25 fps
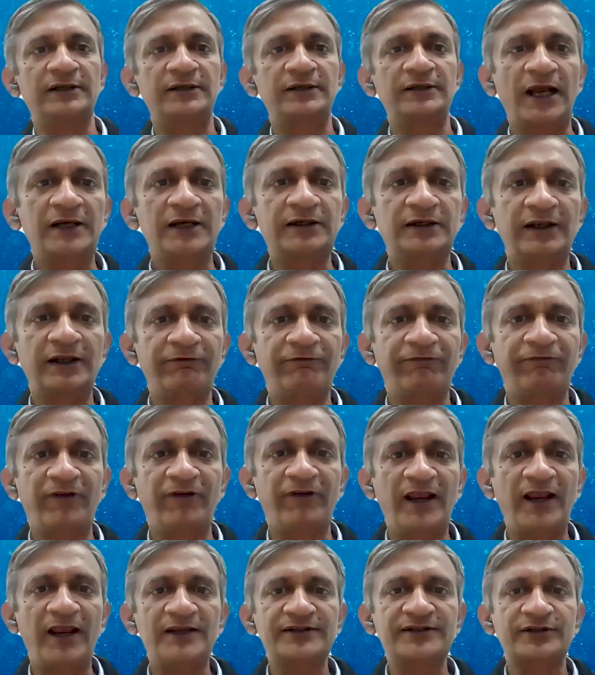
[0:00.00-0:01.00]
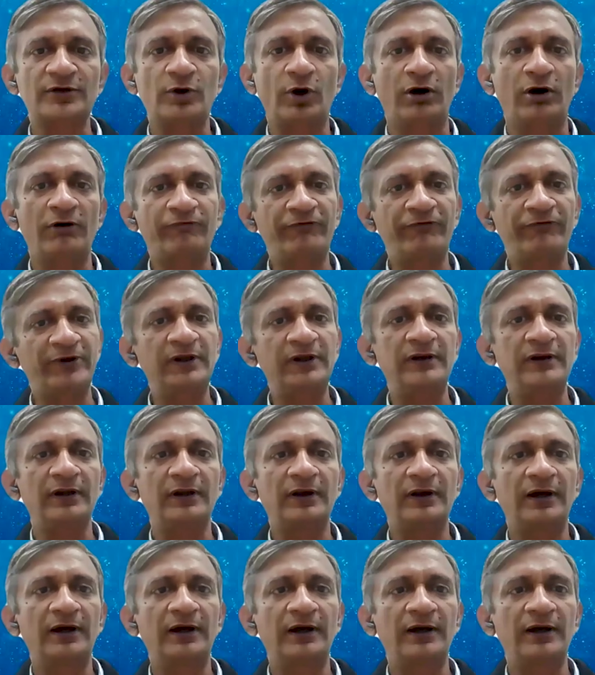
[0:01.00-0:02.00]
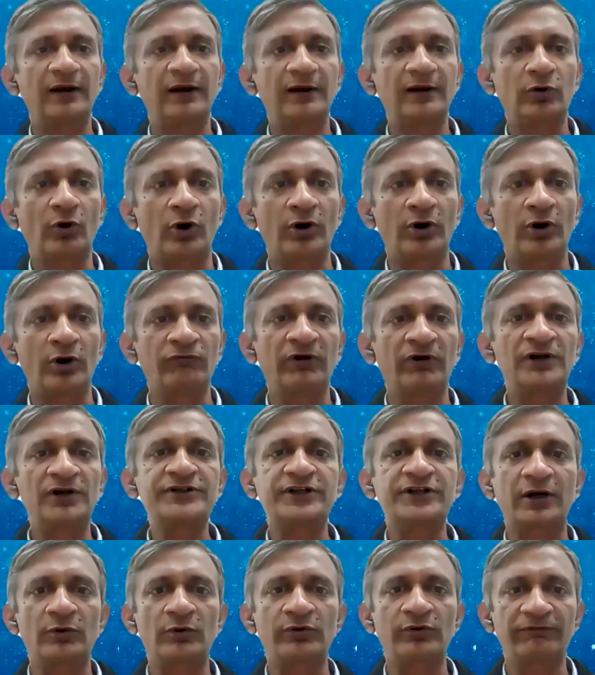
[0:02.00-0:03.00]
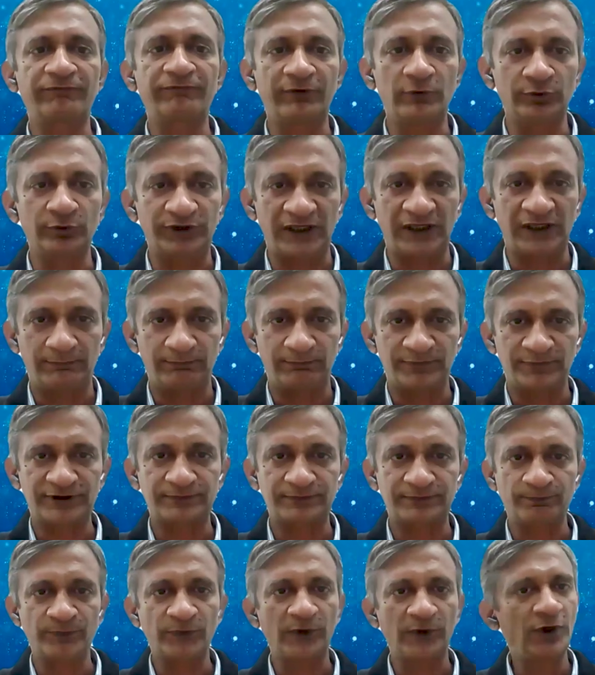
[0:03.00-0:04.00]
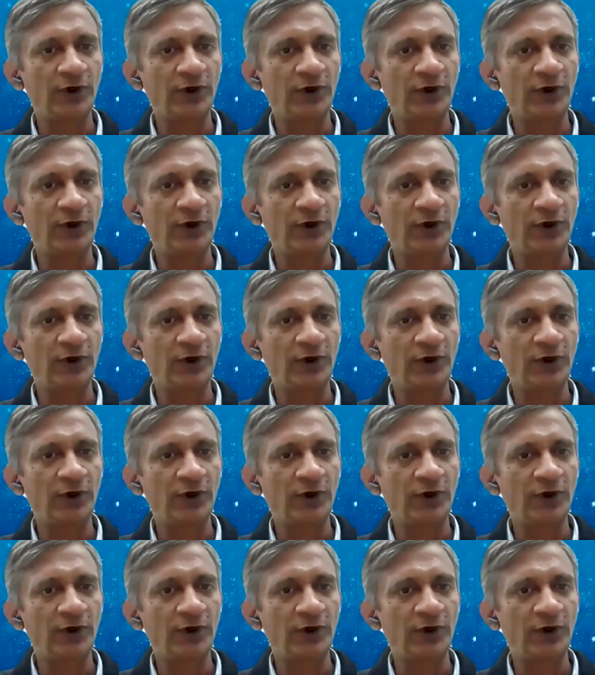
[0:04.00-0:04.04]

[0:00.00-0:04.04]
they face often converge around a few themes.